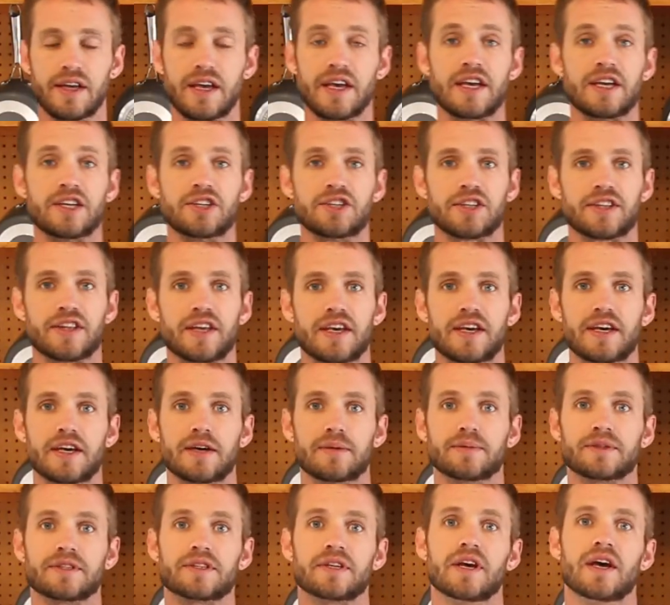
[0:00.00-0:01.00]
hinge at the
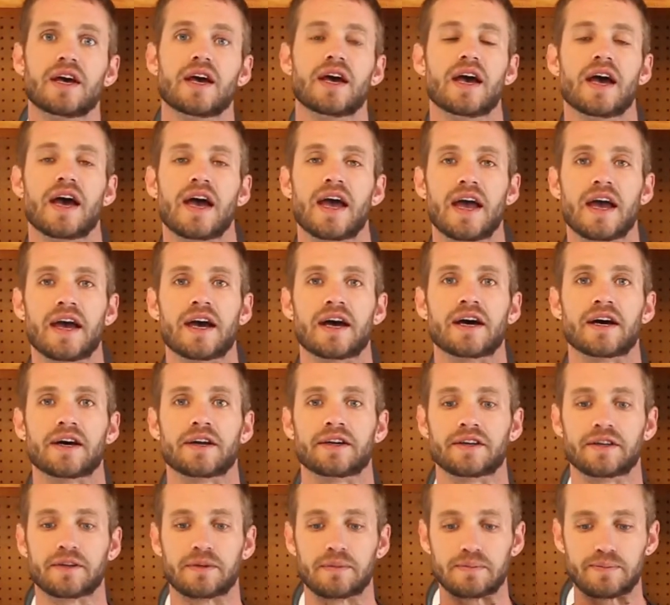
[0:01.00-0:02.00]
hips.
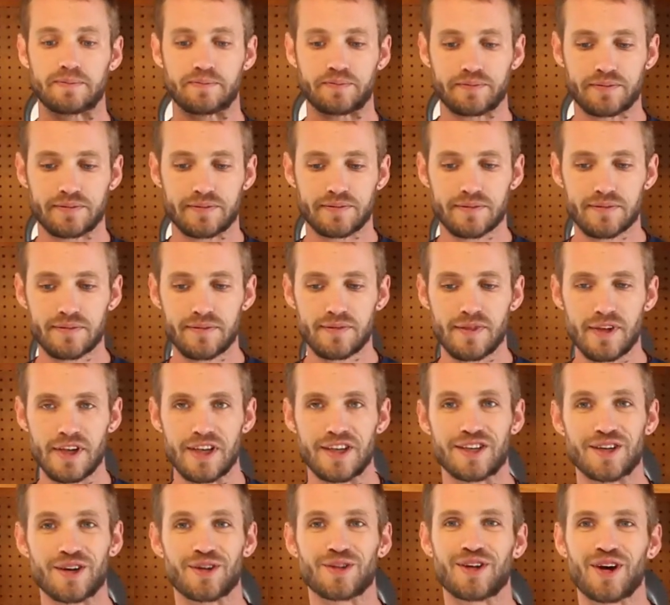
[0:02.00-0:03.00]
And
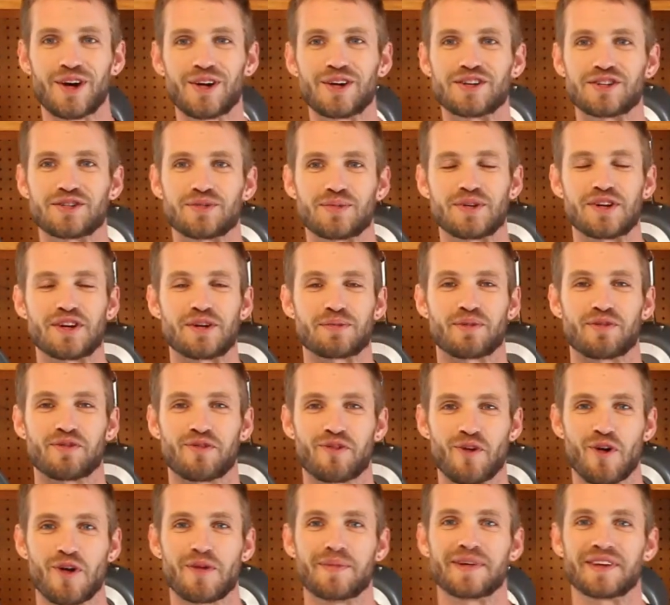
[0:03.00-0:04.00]
You'll notice when you're
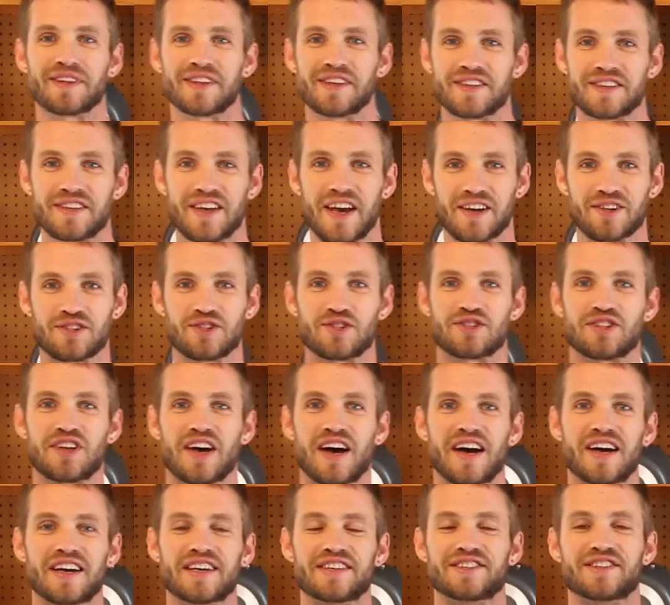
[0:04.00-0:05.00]
performing this
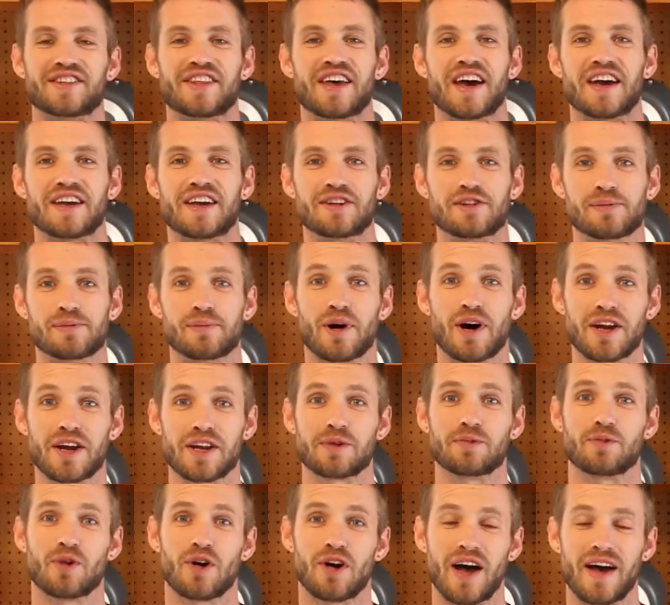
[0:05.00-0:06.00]
exercise that your body
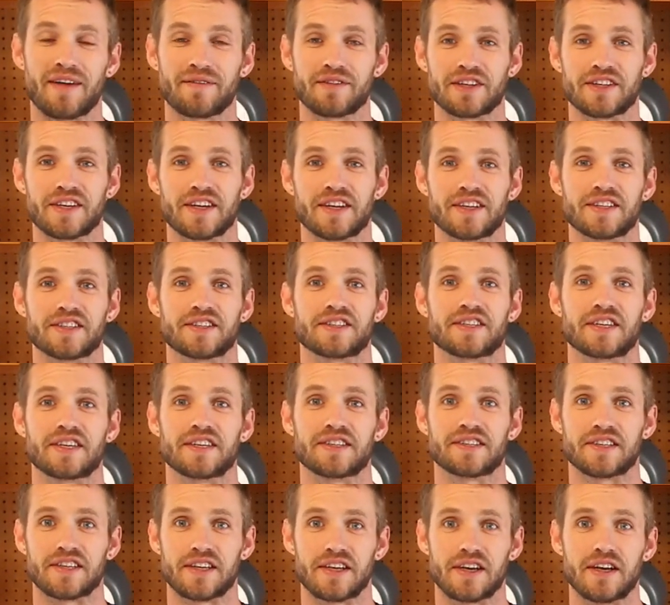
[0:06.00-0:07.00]
will have a tendency
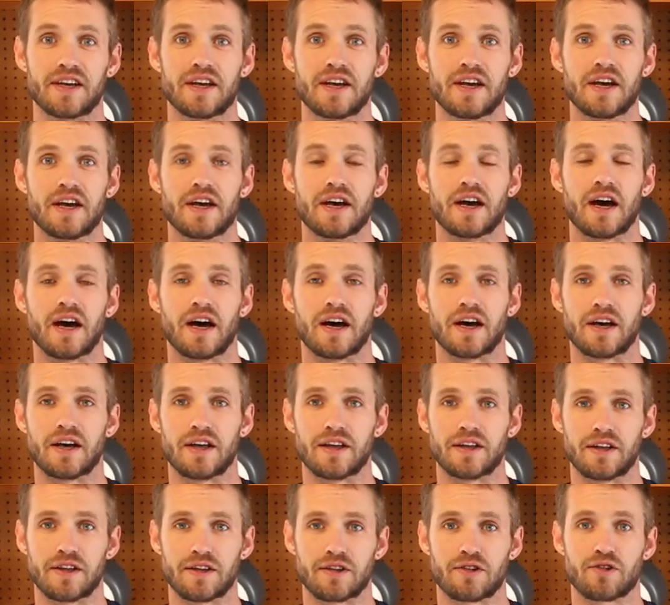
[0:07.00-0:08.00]
to
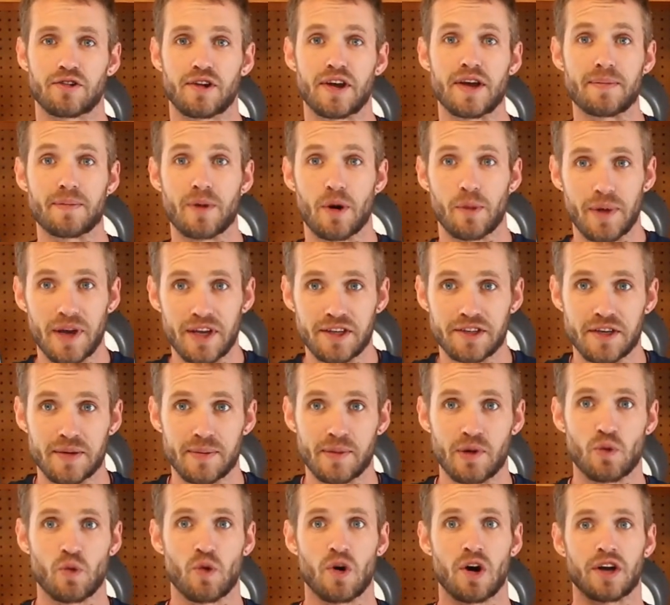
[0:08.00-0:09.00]
uh, create momentum
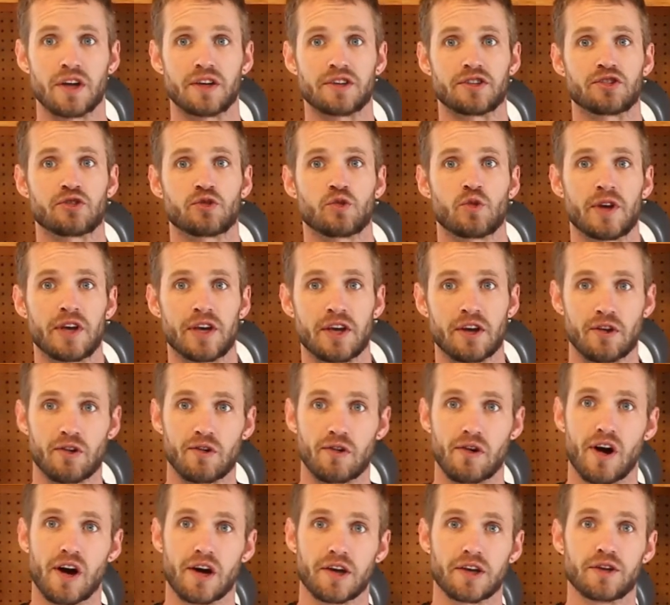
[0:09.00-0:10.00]
and want to swing or
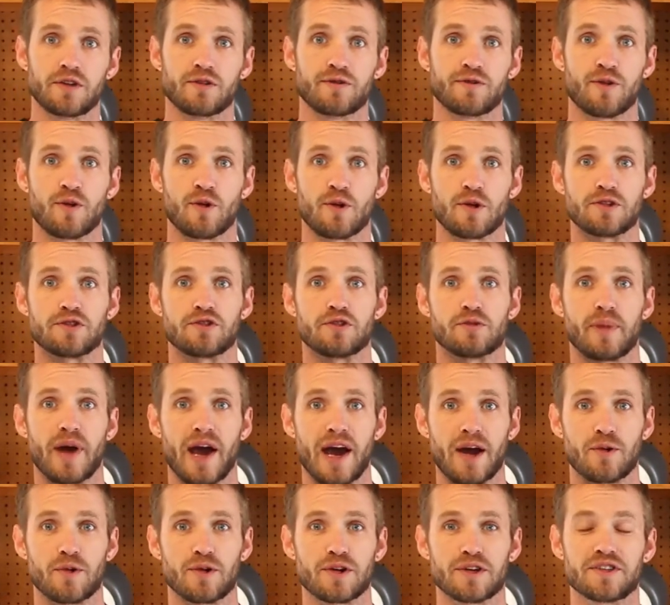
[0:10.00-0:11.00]
rock you forwards or
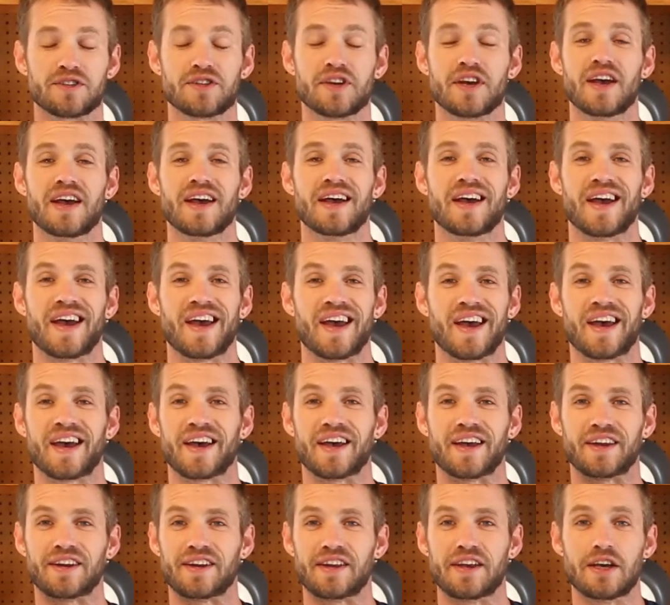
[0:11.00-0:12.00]
backwards.
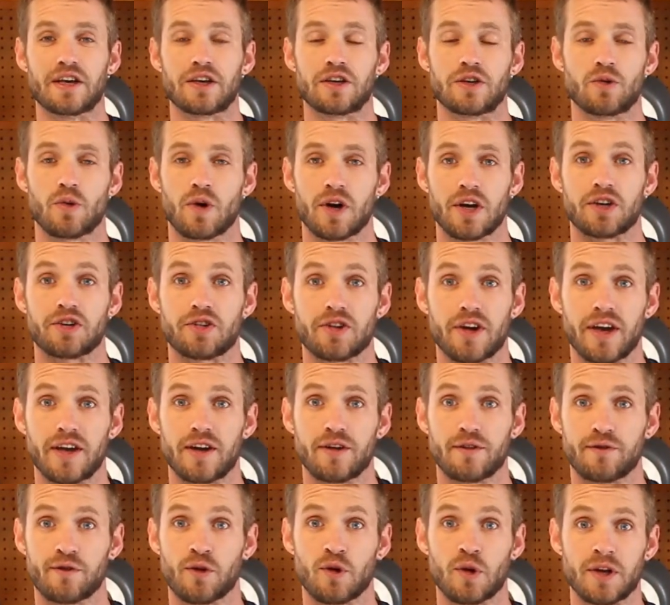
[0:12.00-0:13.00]
And you want to try
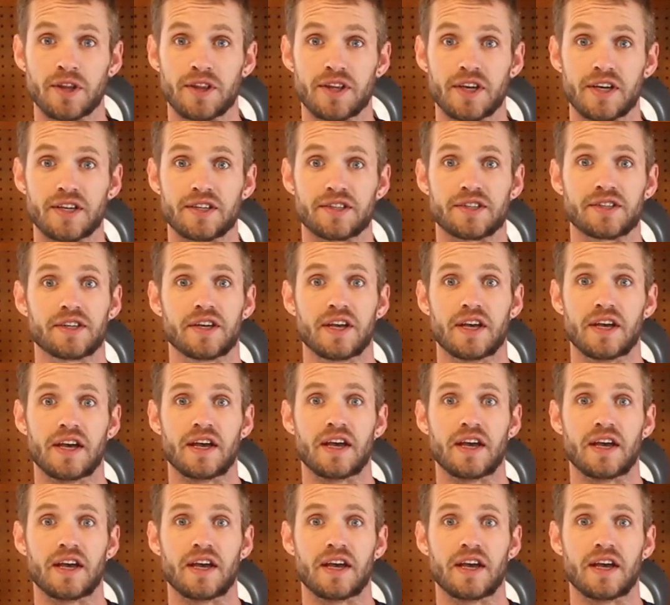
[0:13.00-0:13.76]
and avoid this